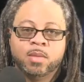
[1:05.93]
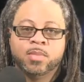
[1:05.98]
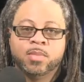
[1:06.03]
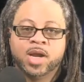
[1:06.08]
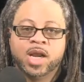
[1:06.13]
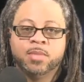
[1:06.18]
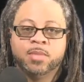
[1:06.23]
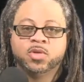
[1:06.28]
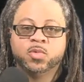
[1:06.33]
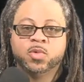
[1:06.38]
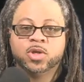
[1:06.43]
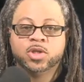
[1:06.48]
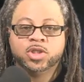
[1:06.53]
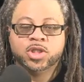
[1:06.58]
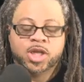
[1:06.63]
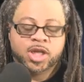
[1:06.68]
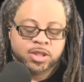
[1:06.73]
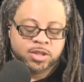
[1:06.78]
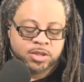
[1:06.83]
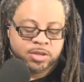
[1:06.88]
My name is Will
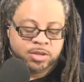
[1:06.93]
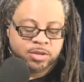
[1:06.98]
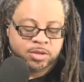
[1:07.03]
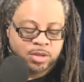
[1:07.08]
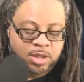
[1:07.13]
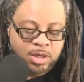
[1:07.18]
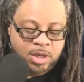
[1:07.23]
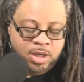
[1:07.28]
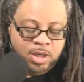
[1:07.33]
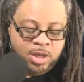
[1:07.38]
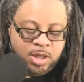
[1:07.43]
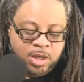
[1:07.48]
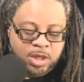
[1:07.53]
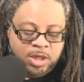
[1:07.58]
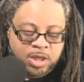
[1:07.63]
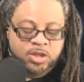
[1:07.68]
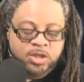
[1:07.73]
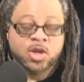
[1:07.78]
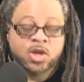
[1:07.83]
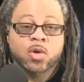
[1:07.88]
Johnson.
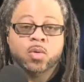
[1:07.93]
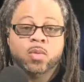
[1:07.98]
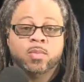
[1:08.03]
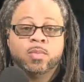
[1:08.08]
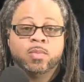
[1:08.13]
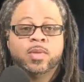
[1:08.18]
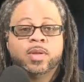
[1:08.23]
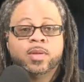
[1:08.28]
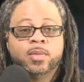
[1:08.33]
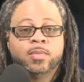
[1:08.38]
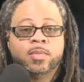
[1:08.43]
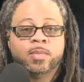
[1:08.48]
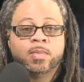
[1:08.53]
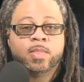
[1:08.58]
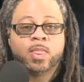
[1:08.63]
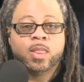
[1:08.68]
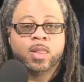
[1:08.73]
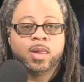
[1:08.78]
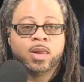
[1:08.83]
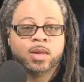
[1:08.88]
So
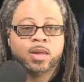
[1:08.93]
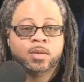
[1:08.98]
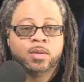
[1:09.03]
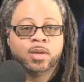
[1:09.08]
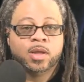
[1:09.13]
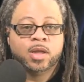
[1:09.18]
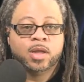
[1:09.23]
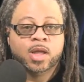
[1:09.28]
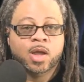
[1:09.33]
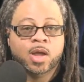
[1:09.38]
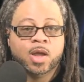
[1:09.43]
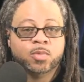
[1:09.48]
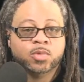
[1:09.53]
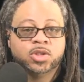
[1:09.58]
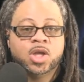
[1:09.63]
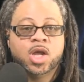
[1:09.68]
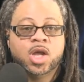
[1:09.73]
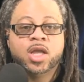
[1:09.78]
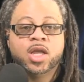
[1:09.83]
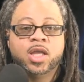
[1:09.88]
I was
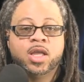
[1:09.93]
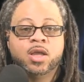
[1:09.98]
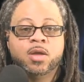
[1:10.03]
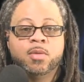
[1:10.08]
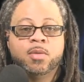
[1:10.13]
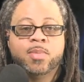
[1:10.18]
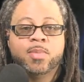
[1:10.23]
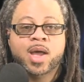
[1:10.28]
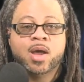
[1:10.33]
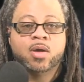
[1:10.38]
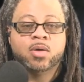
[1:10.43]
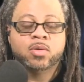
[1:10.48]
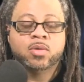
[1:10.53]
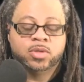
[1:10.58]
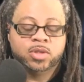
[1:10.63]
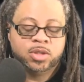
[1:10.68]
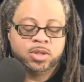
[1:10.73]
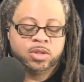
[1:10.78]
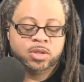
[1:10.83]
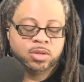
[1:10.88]
talking
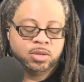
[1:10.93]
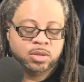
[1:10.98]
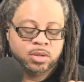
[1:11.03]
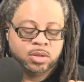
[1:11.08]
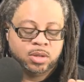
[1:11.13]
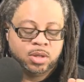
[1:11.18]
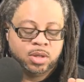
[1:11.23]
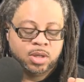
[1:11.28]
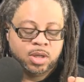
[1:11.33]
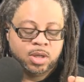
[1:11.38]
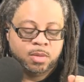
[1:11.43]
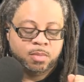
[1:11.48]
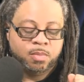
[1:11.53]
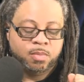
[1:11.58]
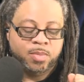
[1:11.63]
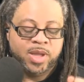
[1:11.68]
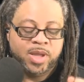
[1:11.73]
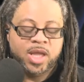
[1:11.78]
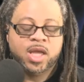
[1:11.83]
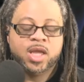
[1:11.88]
about
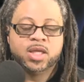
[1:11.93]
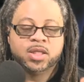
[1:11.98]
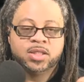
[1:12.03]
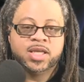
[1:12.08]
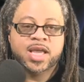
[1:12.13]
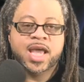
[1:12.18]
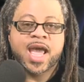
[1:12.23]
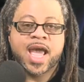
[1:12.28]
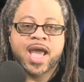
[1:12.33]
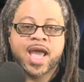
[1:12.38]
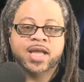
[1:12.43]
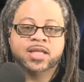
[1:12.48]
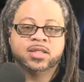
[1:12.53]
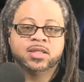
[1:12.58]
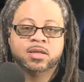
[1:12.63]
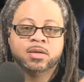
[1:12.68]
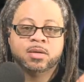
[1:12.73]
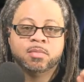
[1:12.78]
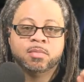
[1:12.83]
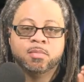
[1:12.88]
being attacked
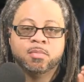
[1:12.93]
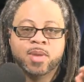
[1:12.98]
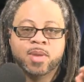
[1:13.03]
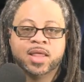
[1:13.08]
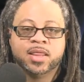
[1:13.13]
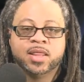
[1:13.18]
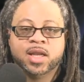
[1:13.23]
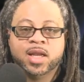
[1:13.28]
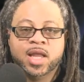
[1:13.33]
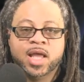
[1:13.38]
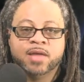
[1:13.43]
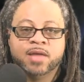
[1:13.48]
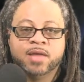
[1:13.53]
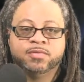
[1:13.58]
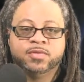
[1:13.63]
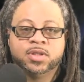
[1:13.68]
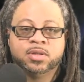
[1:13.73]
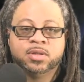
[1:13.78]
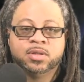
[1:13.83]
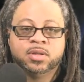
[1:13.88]
by the
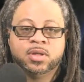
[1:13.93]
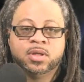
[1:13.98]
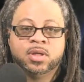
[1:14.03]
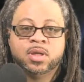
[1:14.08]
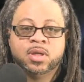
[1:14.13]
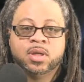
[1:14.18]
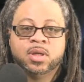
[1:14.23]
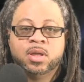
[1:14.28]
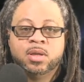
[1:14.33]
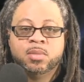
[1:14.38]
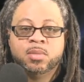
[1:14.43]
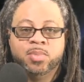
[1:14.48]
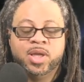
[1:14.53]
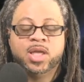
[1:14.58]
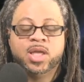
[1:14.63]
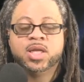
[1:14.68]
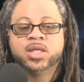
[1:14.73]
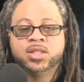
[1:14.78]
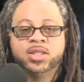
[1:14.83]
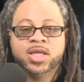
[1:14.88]
left,
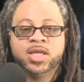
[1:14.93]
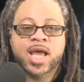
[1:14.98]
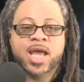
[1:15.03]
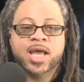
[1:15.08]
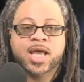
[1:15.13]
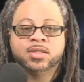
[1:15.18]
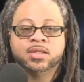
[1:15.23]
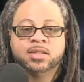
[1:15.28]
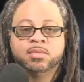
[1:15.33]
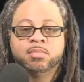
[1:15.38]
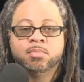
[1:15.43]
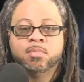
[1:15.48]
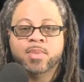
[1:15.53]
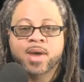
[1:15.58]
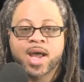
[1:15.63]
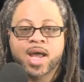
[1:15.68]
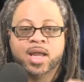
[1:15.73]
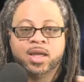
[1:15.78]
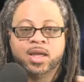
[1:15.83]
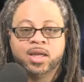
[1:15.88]
being attacked
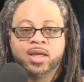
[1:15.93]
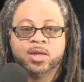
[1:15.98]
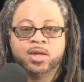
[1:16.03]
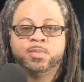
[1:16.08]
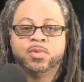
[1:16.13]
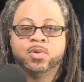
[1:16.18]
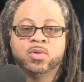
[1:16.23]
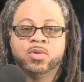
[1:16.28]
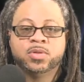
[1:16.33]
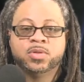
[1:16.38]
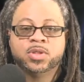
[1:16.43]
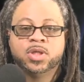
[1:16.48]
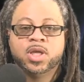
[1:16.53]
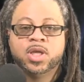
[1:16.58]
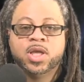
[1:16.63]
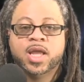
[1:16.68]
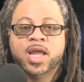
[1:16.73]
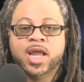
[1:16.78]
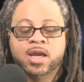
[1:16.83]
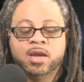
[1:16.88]
by liberals,
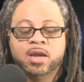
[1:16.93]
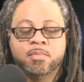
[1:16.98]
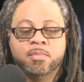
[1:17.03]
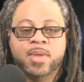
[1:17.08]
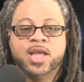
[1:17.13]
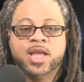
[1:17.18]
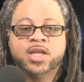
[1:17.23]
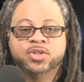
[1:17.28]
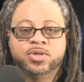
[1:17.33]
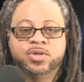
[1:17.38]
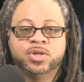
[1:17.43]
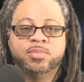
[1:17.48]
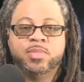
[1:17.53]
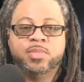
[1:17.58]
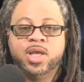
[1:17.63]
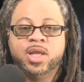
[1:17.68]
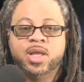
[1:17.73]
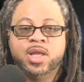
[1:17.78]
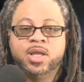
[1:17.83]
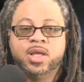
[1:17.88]
and the mainstream
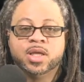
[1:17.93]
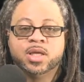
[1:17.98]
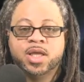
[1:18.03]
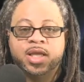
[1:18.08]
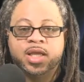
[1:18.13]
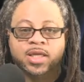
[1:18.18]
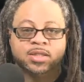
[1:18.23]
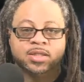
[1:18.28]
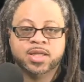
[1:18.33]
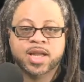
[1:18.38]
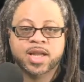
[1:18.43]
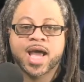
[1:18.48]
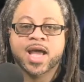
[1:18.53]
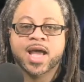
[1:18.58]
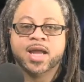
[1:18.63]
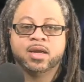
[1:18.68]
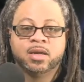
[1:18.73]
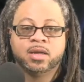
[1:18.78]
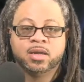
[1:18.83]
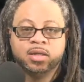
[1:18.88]
media is
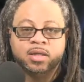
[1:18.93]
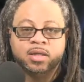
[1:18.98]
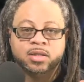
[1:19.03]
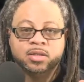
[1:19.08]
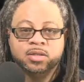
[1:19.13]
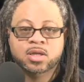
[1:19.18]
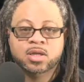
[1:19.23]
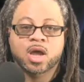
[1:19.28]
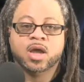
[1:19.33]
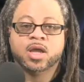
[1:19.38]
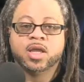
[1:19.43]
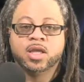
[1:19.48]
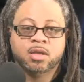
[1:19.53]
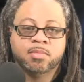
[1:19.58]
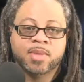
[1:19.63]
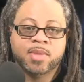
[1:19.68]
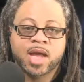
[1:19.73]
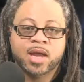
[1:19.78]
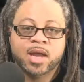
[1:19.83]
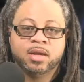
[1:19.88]
not talking
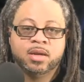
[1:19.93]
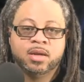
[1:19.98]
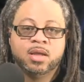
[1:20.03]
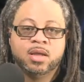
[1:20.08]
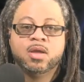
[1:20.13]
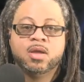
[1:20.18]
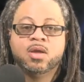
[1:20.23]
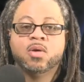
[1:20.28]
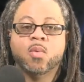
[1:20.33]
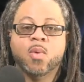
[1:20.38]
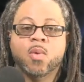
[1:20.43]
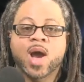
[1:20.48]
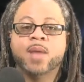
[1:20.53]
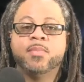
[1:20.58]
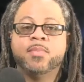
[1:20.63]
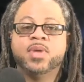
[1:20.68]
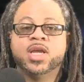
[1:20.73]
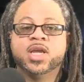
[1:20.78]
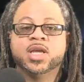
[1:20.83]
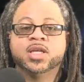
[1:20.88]
about it. Why?
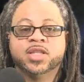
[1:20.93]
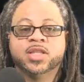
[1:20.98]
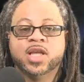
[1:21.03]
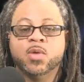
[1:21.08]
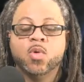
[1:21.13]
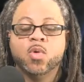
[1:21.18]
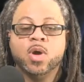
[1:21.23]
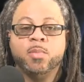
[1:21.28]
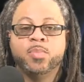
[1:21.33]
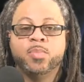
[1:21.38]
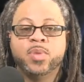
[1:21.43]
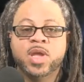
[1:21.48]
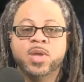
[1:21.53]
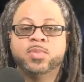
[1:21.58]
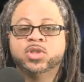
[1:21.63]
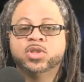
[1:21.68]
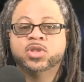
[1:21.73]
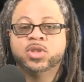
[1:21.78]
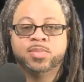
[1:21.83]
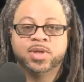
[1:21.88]
Because they want
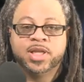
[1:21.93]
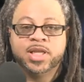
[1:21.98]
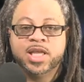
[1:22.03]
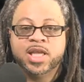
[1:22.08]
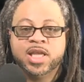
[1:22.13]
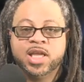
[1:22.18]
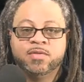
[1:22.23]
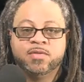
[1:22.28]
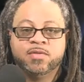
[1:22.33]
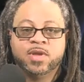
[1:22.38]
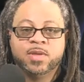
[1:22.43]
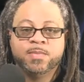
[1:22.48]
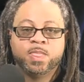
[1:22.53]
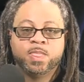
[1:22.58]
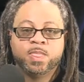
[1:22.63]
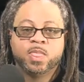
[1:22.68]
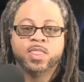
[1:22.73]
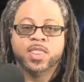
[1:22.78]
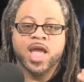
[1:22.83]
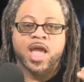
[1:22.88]
people to believe
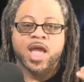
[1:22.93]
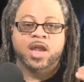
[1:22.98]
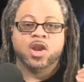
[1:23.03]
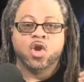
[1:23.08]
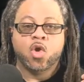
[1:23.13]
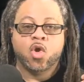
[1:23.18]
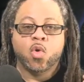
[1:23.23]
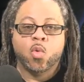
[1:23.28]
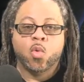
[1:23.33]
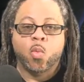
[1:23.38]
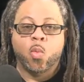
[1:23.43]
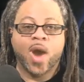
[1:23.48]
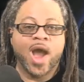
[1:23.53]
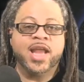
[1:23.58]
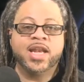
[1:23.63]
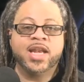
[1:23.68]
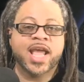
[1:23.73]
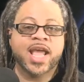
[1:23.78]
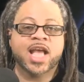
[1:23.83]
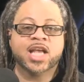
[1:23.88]
that
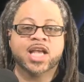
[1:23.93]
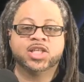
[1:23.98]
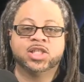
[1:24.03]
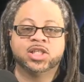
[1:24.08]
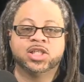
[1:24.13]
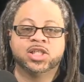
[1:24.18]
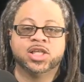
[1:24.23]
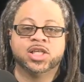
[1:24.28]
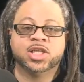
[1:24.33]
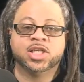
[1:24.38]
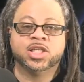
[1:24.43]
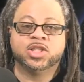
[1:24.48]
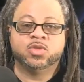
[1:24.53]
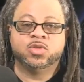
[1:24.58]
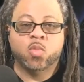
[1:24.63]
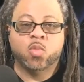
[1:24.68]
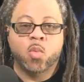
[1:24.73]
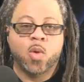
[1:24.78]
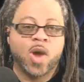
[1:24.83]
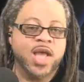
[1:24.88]
white nationalists,
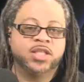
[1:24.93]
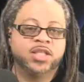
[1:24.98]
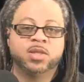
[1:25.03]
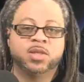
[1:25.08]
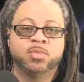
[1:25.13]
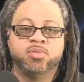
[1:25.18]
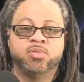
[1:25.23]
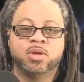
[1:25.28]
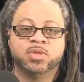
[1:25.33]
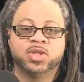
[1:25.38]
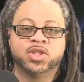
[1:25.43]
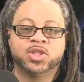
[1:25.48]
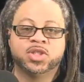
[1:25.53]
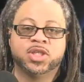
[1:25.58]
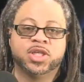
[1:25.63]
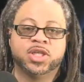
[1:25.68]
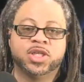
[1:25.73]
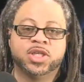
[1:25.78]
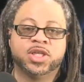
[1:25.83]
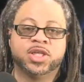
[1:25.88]
white
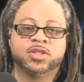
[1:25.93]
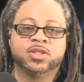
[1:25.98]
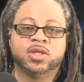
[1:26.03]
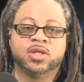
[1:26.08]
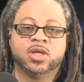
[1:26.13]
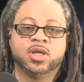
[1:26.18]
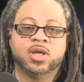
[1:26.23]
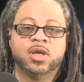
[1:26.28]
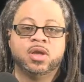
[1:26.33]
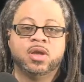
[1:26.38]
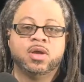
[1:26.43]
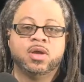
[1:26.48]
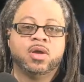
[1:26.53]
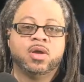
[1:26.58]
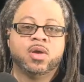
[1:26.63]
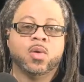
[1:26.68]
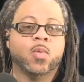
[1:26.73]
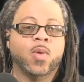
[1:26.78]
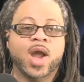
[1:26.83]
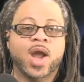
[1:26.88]
supremacists,
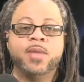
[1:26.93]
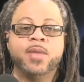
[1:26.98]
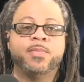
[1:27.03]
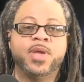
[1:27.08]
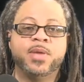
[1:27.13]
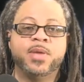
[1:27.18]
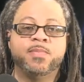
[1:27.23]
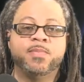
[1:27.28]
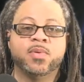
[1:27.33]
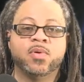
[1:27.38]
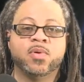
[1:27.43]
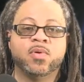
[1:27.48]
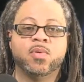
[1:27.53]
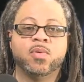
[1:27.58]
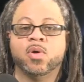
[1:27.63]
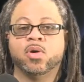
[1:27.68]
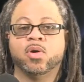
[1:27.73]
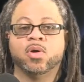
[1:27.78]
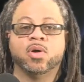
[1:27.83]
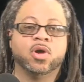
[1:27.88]
white people
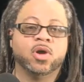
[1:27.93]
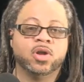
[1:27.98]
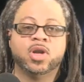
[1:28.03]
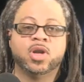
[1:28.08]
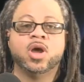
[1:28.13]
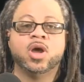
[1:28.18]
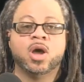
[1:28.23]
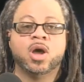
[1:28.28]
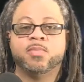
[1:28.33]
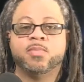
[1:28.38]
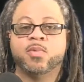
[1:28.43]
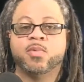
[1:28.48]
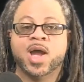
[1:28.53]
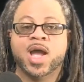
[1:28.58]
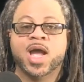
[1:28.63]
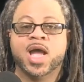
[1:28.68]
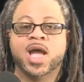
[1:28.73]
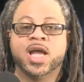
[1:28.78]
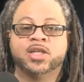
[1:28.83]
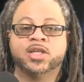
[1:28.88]
are on the
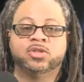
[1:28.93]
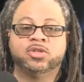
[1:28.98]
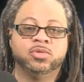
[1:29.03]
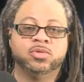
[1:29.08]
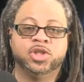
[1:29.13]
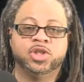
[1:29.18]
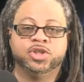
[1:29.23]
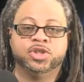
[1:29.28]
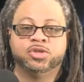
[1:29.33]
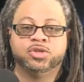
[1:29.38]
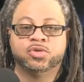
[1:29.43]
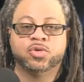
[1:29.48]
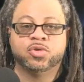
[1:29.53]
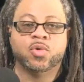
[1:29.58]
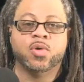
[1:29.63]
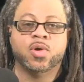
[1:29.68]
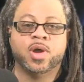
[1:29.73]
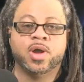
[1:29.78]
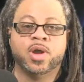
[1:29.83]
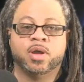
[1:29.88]
uprise to
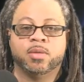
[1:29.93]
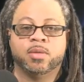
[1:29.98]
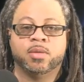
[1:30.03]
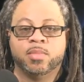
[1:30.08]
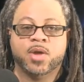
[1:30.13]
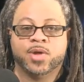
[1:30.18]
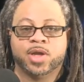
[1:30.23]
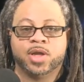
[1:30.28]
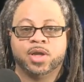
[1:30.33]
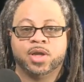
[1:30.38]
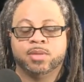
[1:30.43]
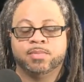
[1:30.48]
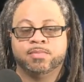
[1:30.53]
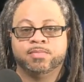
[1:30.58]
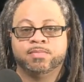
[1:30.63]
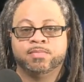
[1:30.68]
destroy America,